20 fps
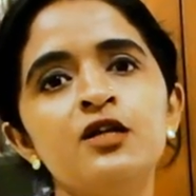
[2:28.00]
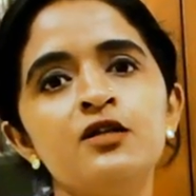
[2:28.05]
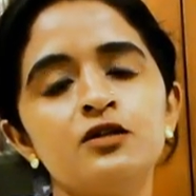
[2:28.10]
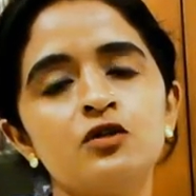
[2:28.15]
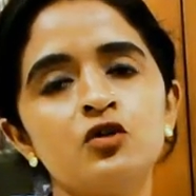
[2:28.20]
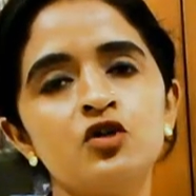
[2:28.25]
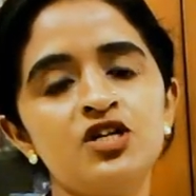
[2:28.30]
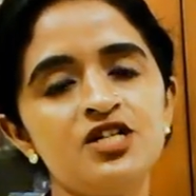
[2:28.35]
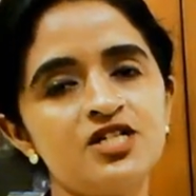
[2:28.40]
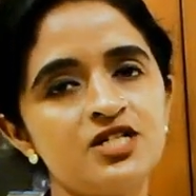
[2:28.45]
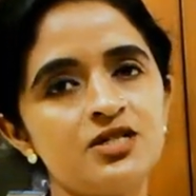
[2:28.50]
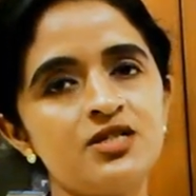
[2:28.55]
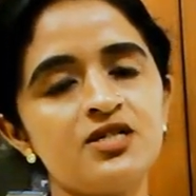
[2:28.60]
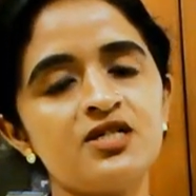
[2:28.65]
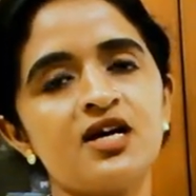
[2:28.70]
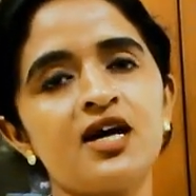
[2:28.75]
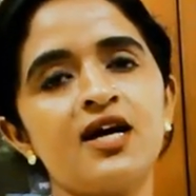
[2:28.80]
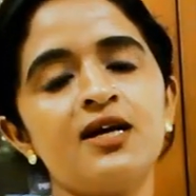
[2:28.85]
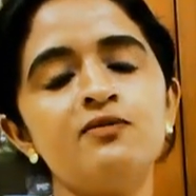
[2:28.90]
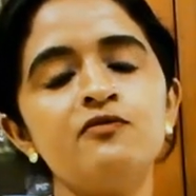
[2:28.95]
So it is
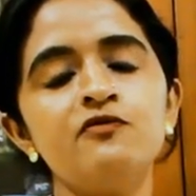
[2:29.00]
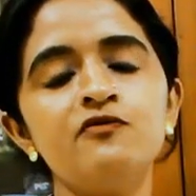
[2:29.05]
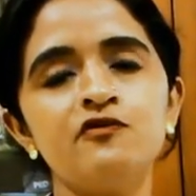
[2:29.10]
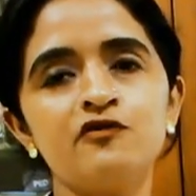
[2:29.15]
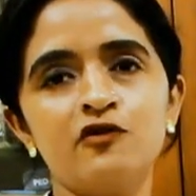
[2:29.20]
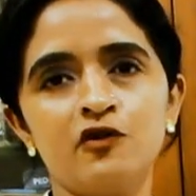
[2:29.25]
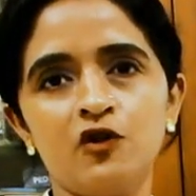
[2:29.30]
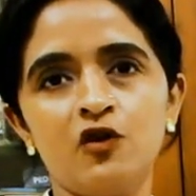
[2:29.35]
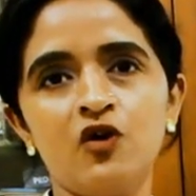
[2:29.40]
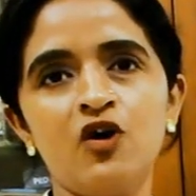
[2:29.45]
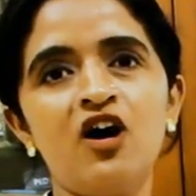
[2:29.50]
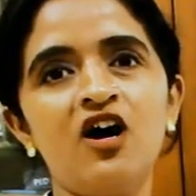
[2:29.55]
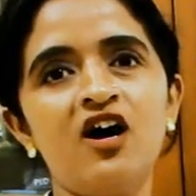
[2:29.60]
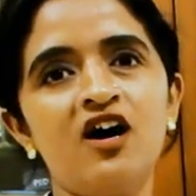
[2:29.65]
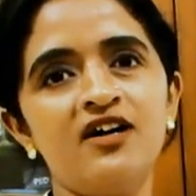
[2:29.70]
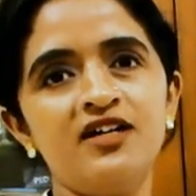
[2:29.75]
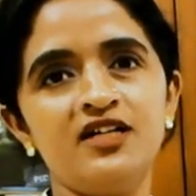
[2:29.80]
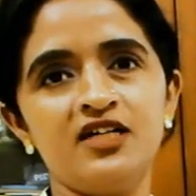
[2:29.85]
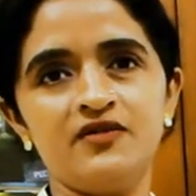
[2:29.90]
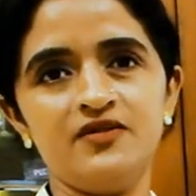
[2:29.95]
time for
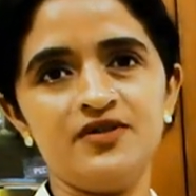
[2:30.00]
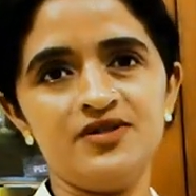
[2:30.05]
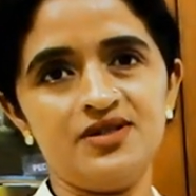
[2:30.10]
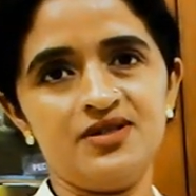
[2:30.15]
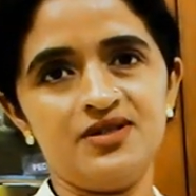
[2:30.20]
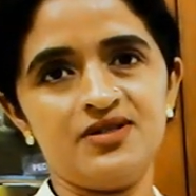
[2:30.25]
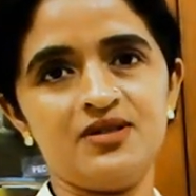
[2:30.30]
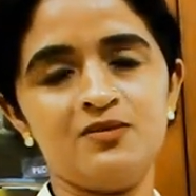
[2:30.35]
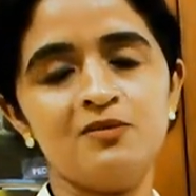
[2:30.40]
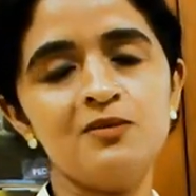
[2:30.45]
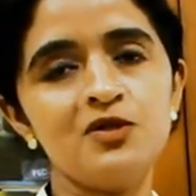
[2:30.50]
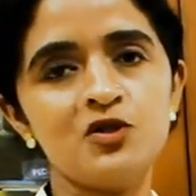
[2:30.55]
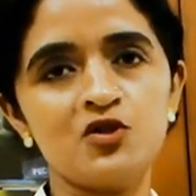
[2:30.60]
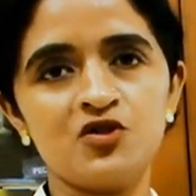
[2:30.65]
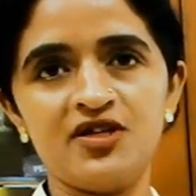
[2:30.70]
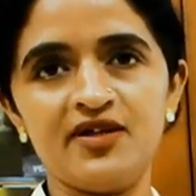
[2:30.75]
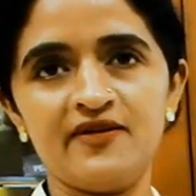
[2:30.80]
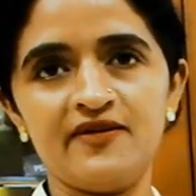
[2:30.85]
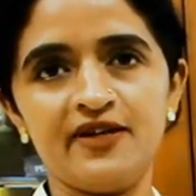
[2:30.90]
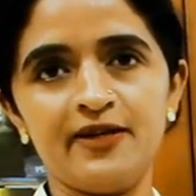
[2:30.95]
our nervous system to
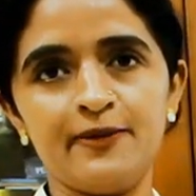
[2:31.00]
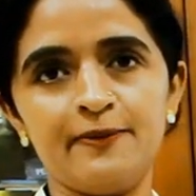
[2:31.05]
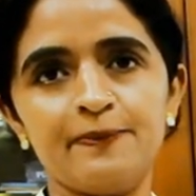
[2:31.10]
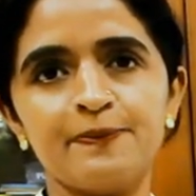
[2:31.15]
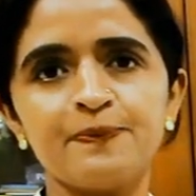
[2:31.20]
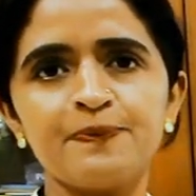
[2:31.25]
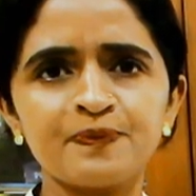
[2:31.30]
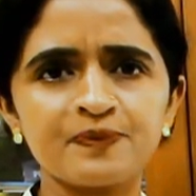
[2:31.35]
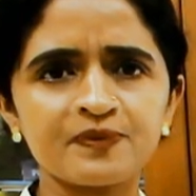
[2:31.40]
develop.